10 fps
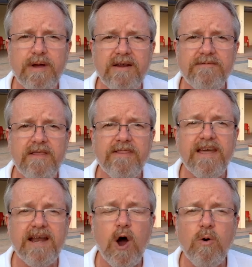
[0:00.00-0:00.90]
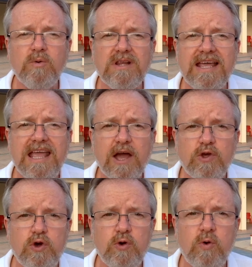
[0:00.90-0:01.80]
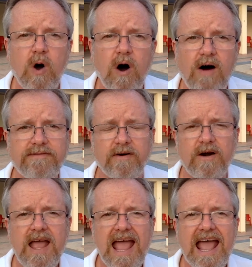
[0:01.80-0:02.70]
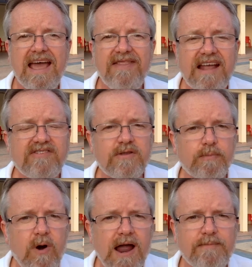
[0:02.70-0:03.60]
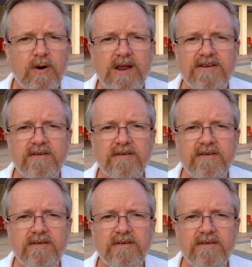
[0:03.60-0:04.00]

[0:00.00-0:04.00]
benefit that only you offer. And that's the primary